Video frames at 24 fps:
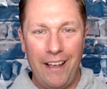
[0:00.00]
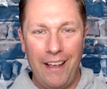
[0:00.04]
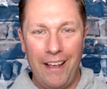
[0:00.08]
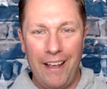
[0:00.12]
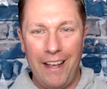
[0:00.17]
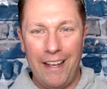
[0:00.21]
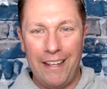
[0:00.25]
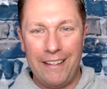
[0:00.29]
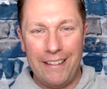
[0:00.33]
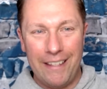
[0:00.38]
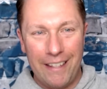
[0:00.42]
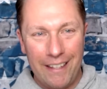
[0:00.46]

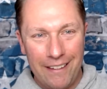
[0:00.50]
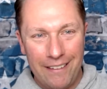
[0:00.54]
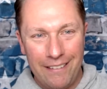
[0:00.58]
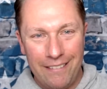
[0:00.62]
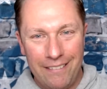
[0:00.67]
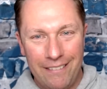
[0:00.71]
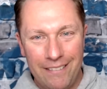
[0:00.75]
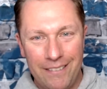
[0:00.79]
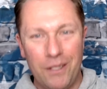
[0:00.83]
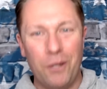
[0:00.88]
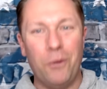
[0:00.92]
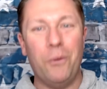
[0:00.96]
And
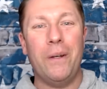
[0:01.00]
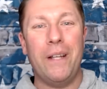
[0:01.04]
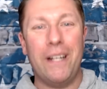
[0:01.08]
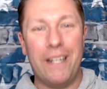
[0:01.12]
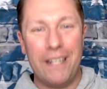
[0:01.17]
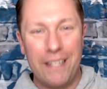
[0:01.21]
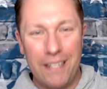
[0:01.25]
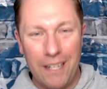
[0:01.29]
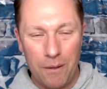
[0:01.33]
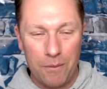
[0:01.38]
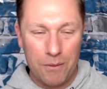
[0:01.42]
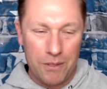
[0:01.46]
then the wind
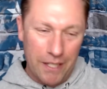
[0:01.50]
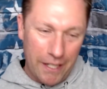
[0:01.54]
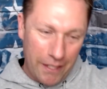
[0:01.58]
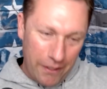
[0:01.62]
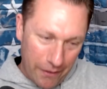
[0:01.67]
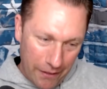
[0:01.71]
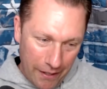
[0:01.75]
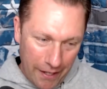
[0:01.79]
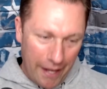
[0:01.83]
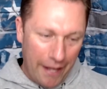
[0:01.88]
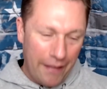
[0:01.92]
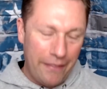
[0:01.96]
comes
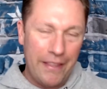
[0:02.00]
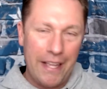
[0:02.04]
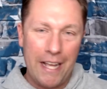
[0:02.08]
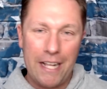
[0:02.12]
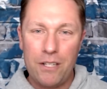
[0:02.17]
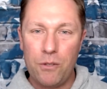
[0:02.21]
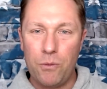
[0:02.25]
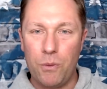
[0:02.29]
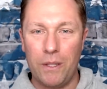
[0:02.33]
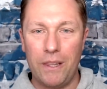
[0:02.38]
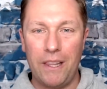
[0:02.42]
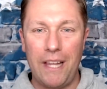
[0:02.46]
and that's
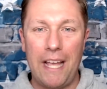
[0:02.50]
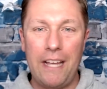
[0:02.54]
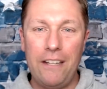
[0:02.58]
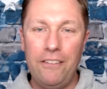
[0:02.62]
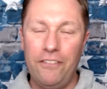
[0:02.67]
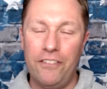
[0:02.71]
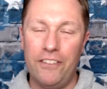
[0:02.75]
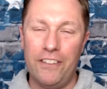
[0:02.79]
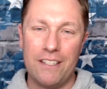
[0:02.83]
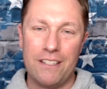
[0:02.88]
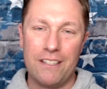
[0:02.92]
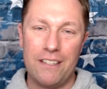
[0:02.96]
what
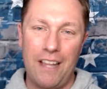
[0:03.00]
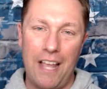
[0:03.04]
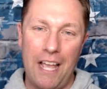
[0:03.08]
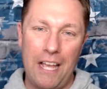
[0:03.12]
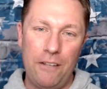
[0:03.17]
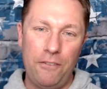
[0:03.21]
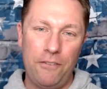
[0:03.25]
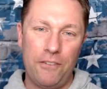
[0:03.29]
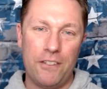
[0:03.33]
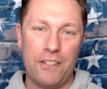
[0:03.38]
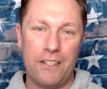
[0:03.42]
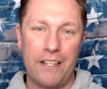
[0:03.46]
life is.
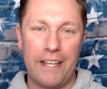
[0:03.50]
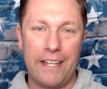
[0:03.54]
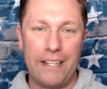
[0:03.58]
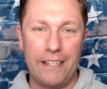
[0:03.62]
Life is like a